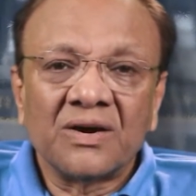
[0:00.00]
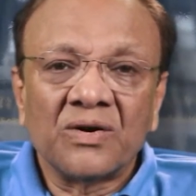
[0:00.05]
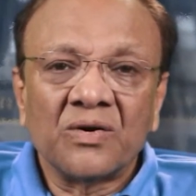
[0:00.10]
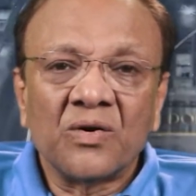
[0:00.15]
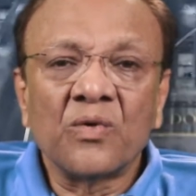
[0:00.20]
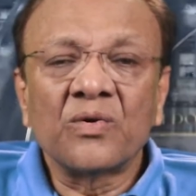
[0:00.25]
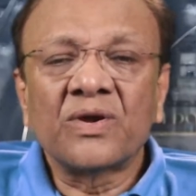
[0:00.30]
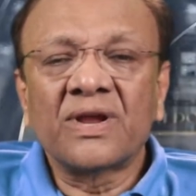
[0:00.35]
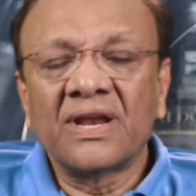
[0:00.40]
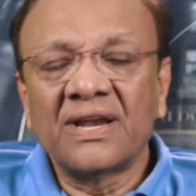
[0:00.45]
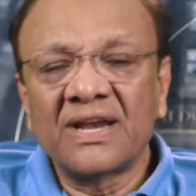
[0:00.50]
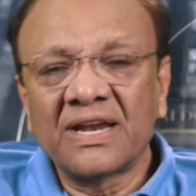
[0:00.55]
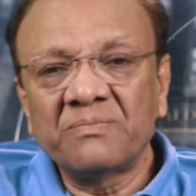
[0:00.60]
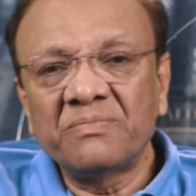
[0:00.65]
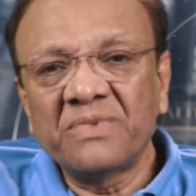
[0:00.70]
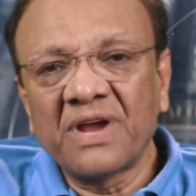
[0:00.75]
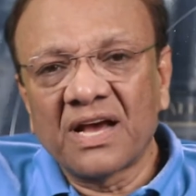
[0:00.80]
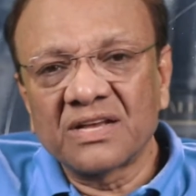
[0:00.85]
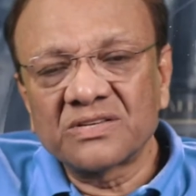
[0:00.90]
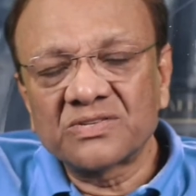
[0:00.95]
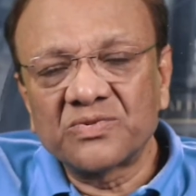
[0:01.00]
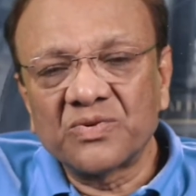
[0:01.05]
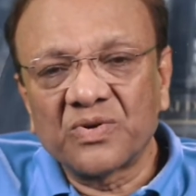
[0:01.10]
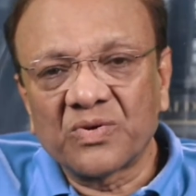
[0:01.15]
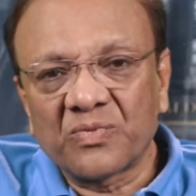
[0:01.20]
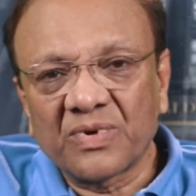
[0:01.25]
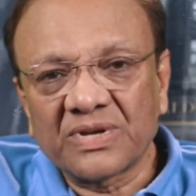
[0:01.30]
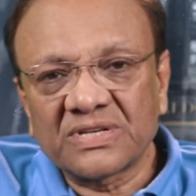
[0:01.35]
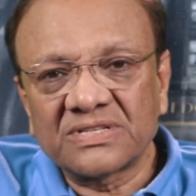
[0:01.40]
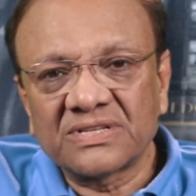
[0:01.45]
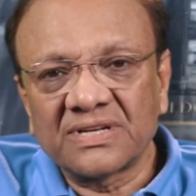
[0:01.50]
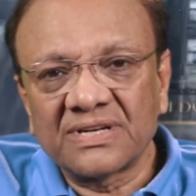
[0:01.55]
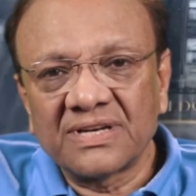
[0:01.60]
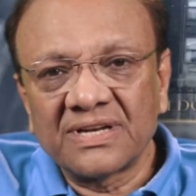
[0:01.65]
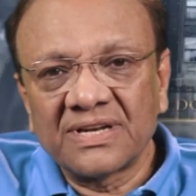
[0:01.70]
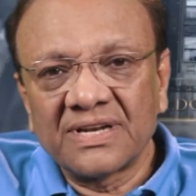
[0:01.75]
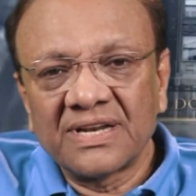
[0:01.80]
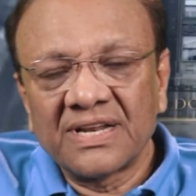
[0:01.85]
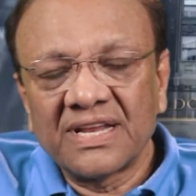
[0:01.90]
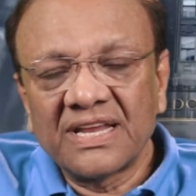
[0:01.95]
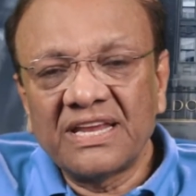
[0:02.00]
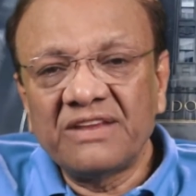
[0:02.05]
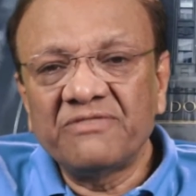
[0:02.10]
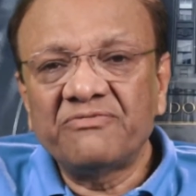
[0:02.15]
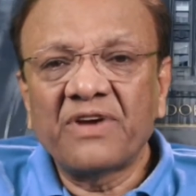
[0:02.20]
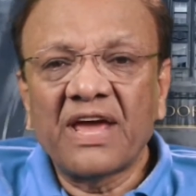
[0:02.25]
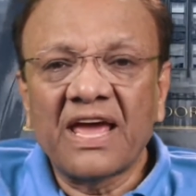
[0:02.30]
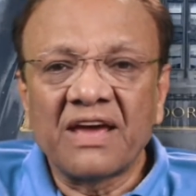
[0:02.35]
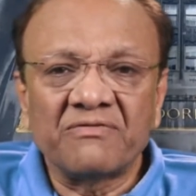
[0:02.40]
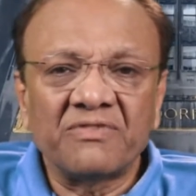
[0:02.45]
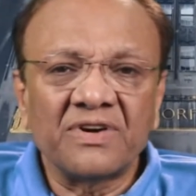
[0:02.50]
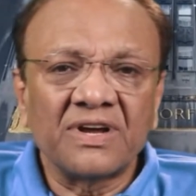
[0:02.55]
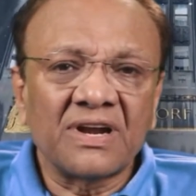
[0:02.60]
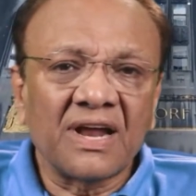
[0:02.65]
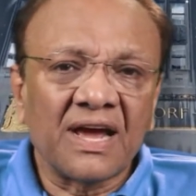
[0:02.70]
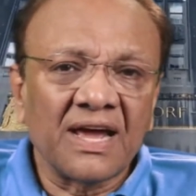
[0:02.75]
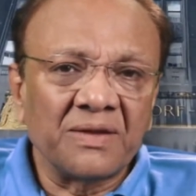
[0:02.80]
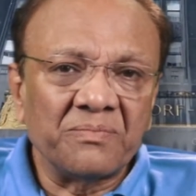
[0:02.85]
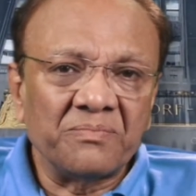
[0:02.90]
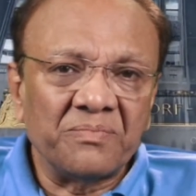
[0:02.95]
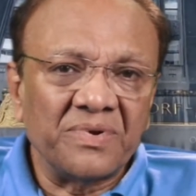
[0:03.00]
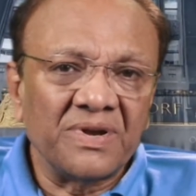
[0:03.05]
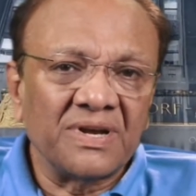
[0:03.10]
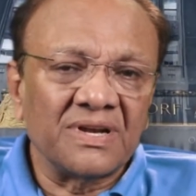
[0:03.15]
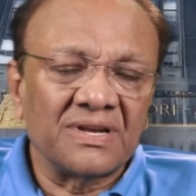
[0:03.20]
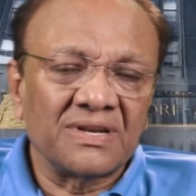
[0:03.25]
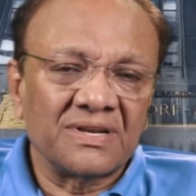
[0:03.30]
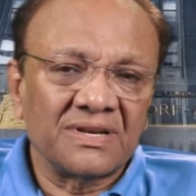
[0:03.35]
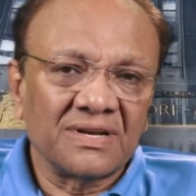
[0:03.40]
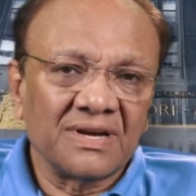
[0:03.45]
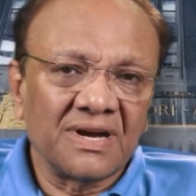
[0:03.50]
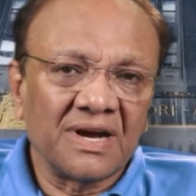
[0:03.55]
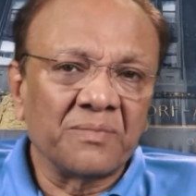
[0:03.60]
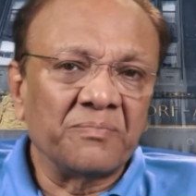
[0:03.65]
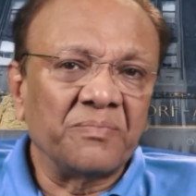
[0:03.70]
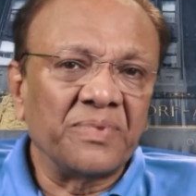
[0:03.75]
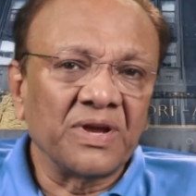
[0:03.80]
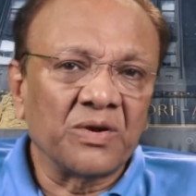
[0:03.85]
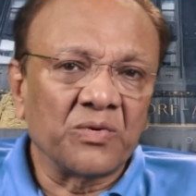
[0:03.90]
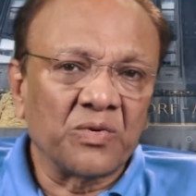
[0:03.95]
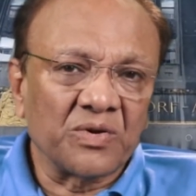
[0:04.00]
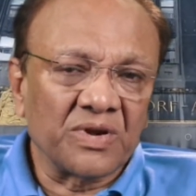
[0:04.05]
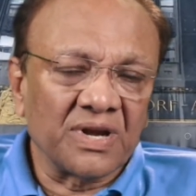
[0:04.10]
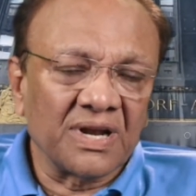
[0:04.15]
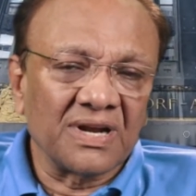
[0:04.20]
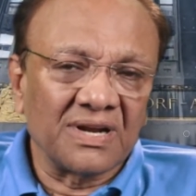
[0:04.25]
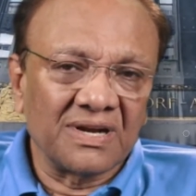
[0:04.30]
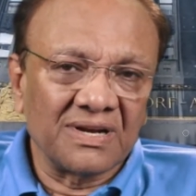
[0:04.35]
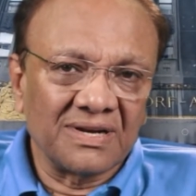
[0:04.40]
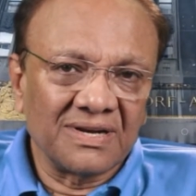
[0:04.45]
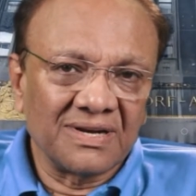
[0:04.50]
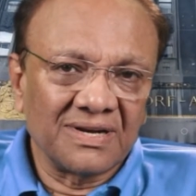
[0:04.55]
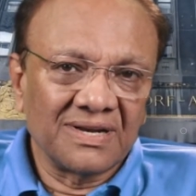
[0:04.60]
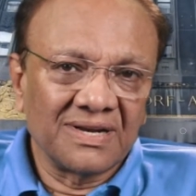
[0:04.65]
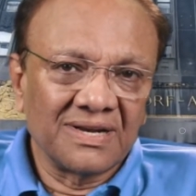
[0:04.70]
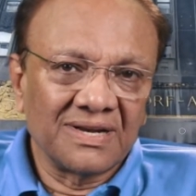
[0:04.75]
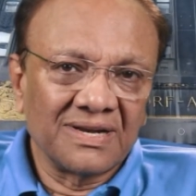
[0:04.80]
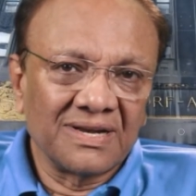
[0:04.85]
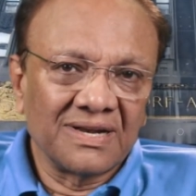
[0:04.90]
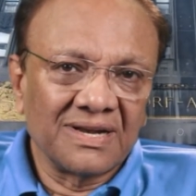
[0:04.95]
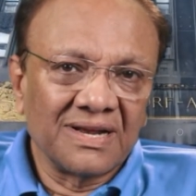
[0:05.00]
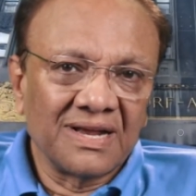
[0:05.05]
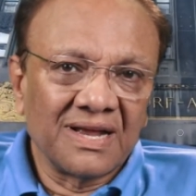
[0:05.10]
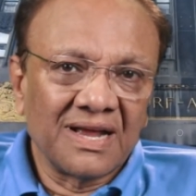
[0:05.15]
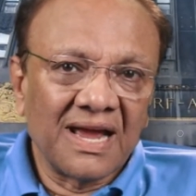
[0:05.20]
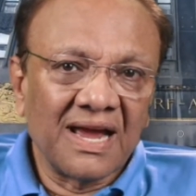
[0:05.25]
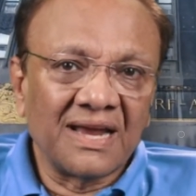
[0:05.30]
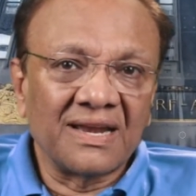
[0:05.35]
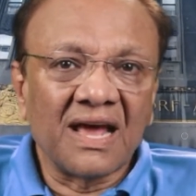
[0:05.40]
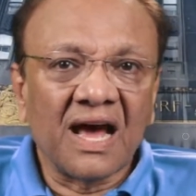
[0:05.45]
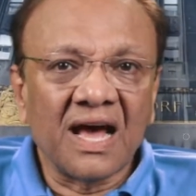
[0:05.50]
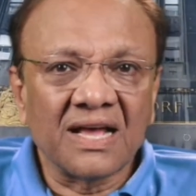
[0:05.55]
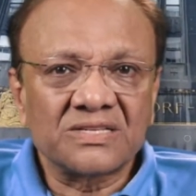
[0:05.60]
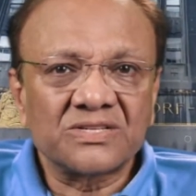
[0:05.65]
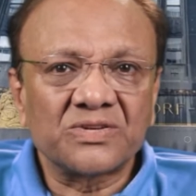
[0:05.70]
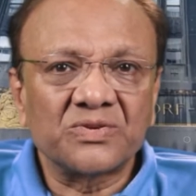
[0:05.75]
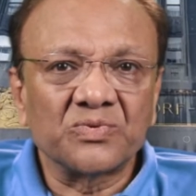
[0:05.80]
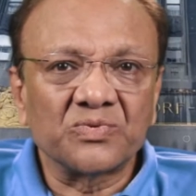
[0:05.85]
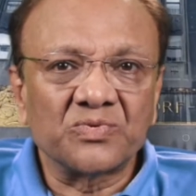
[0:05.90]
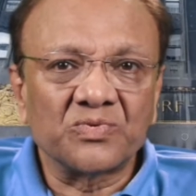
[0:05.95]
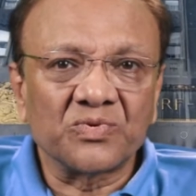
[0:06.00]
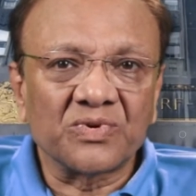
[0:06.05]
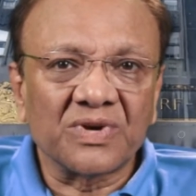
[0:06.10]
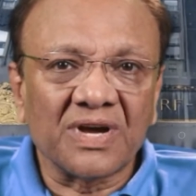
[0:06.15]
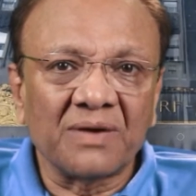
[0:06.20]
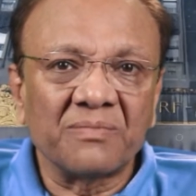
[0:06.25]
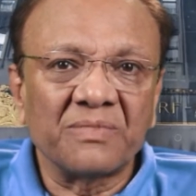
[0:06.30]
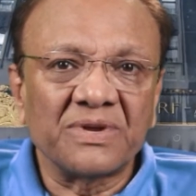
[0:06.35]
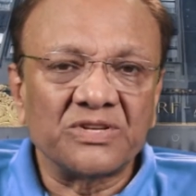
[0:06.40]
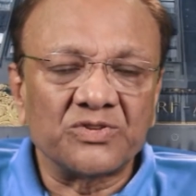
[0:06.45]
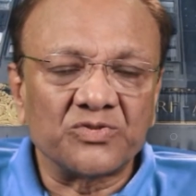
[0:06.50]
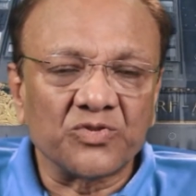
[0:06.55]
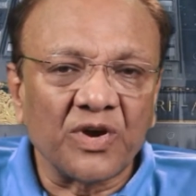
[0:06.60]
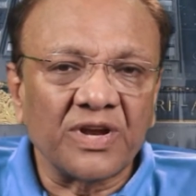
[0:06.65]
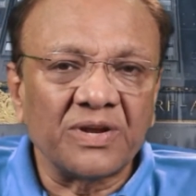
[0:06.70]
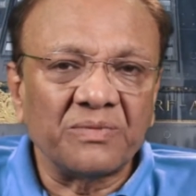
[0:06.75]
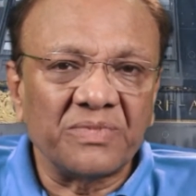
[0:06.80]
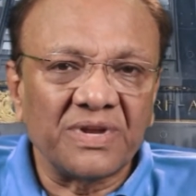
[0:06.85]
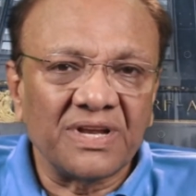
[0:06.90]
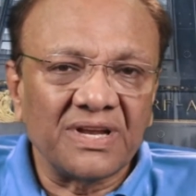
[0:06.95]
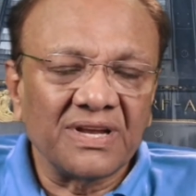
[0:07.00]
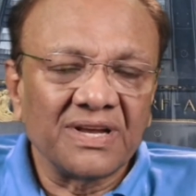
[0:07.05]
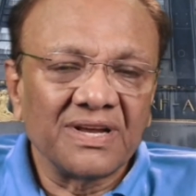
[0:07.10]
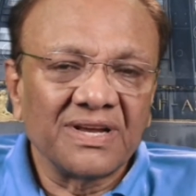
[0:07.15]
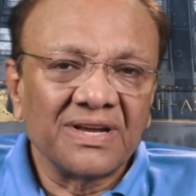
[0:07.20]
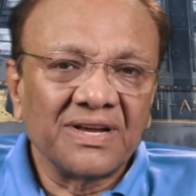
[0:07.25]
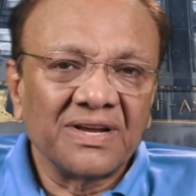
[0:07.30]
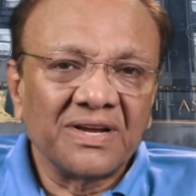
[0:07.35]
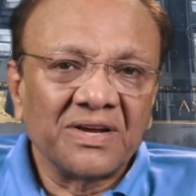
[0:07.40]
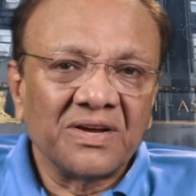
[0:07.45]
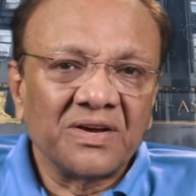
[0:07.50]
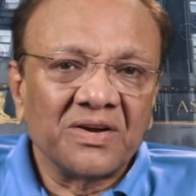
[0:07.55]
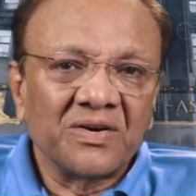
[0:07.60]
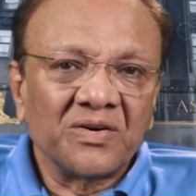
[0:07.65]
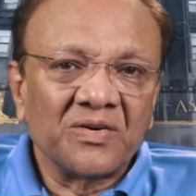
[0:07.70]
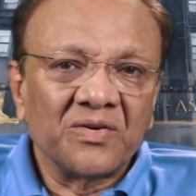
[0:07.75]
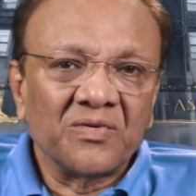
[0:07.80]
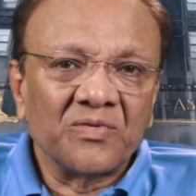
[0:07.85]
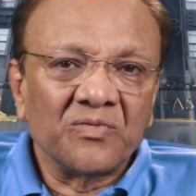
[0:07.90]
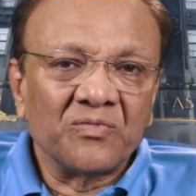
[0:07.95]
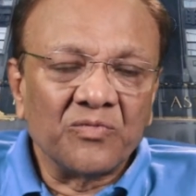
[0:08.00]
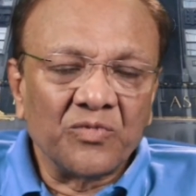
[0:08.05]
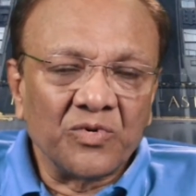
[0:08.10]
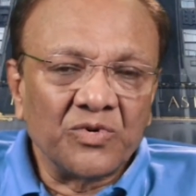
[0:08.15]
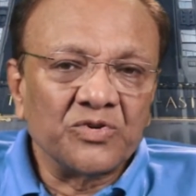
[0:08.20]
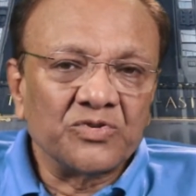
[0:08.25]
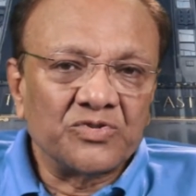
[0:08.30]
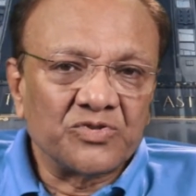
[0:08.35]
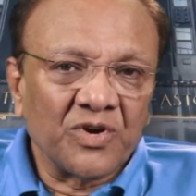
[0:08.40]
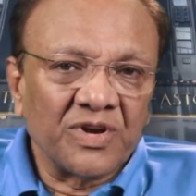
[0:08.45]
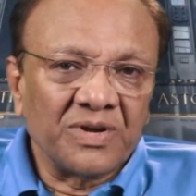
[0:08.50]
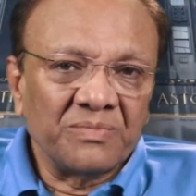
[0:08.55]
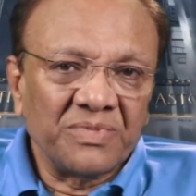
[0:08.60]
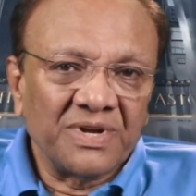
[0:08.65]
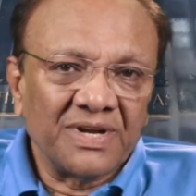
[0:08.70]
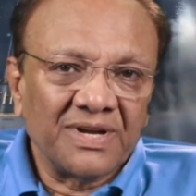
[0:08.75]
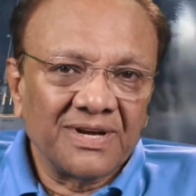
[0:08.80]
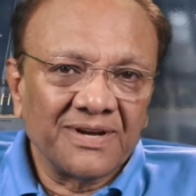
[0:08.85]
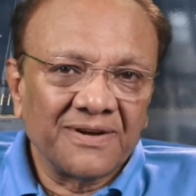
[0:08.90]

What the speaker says: Okay, let me ask you a question. If ever I built a big hotel and asked you to come and join me, would you join me?